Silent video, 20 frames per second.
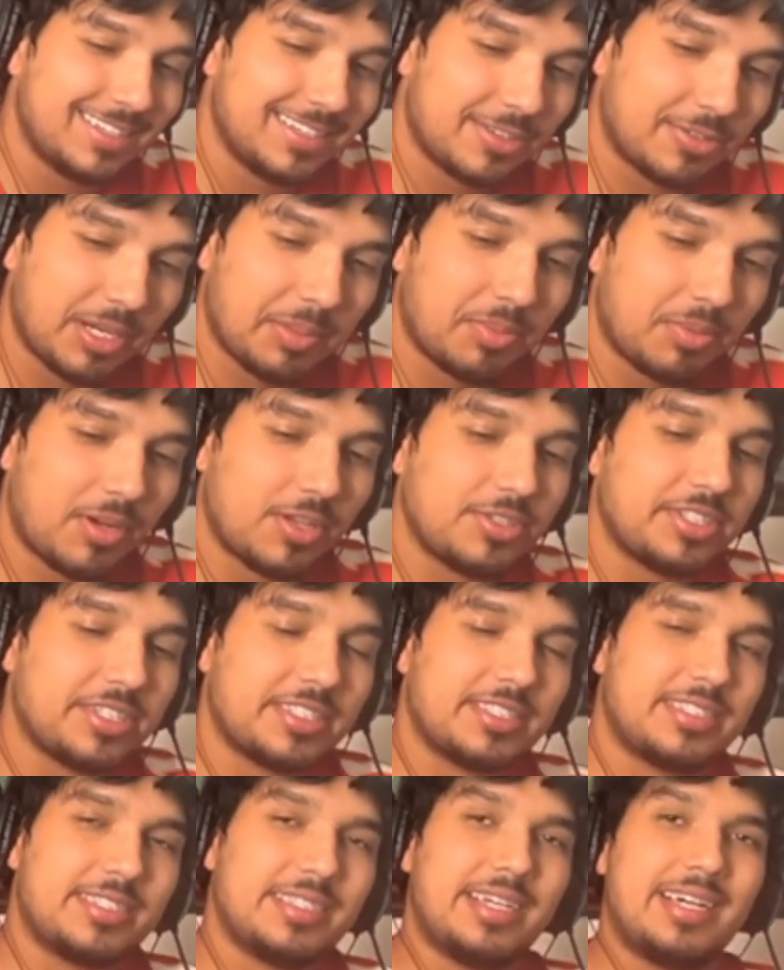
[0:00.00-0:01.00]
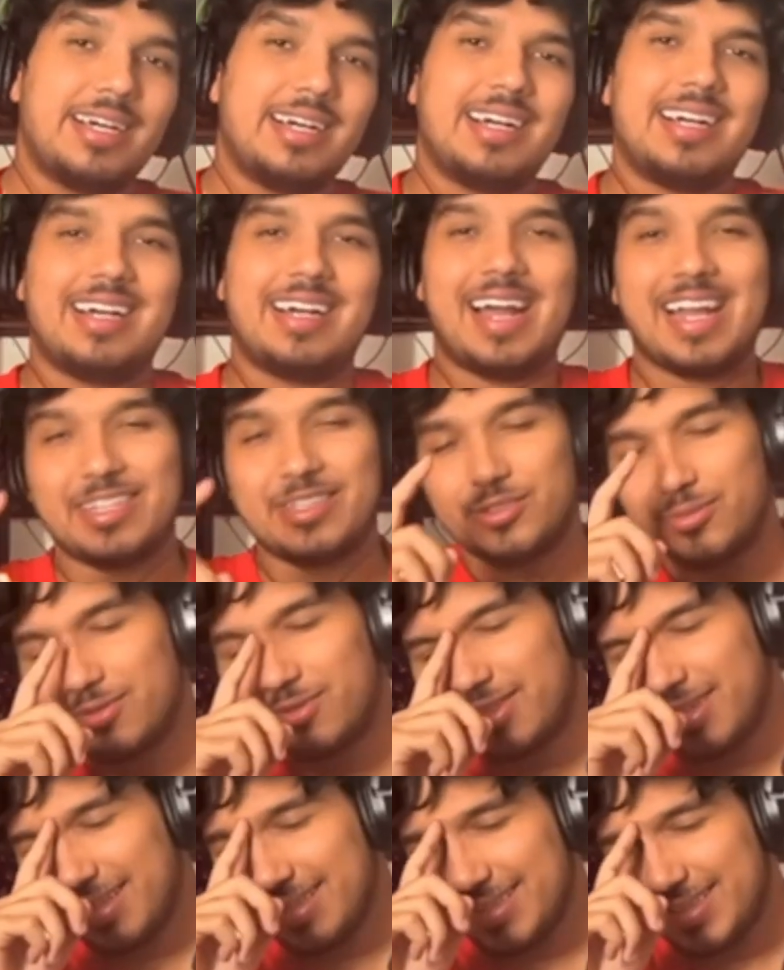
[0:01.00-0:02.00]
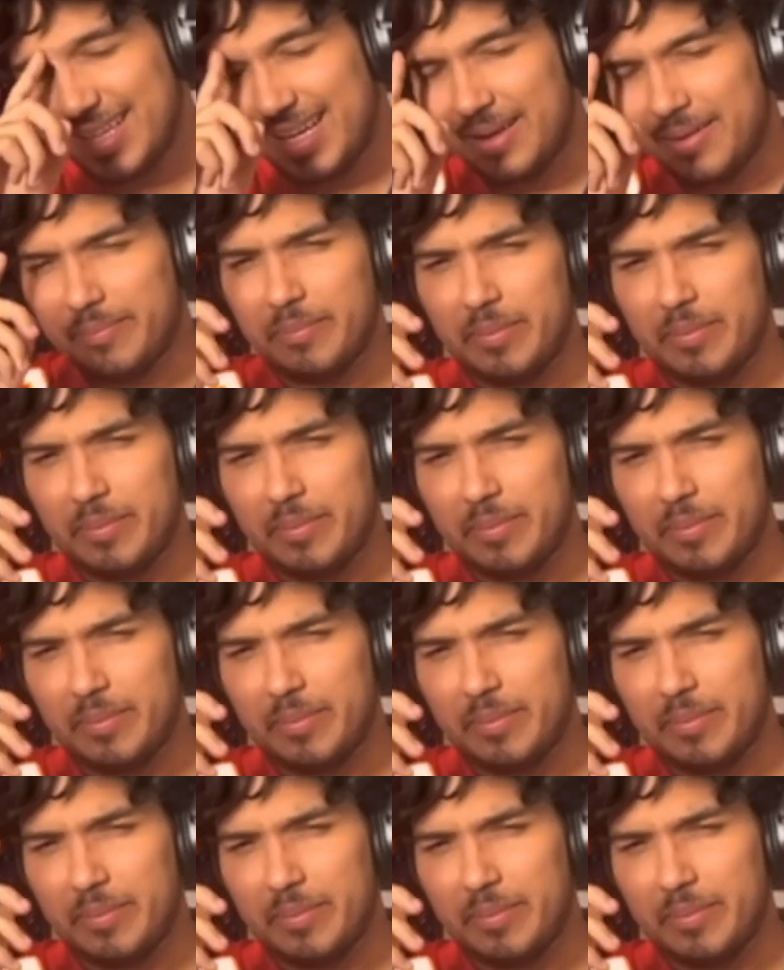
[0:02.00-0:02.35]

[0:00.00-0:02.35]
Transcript: Great project. I do think that